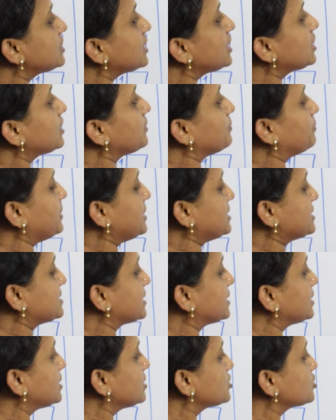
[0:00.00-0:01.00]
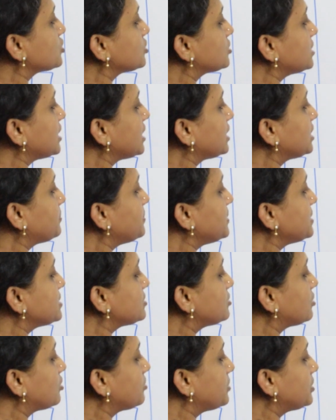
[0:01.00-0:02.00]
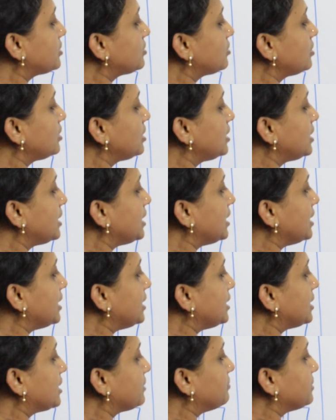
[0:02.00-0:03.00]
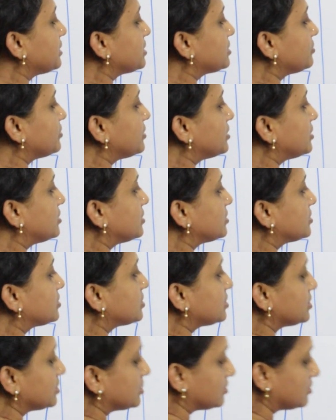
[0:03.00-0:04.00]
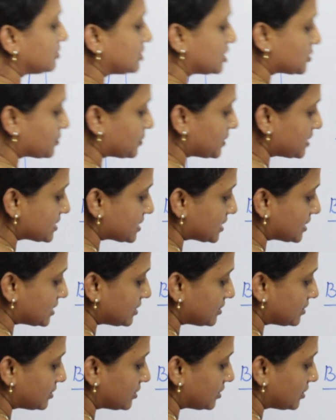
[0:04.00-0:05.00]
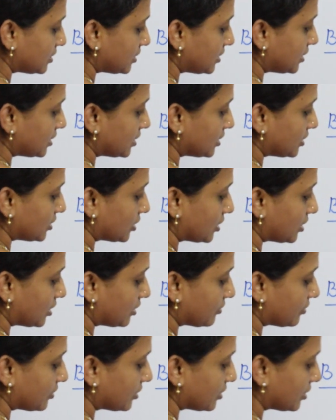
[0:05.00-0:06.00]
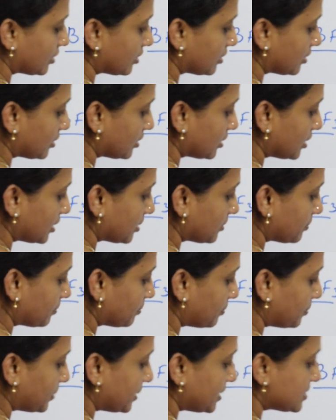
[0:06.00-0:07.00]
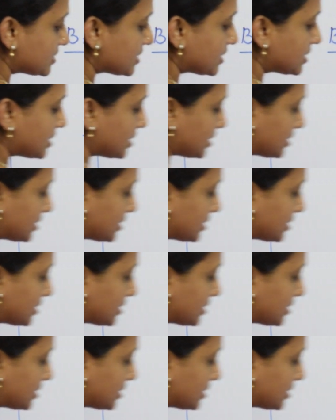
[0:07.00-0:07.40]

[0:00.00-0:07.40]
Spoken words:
there? PZ. So take the PZ orbital, intermix with this PZ here. You have PZ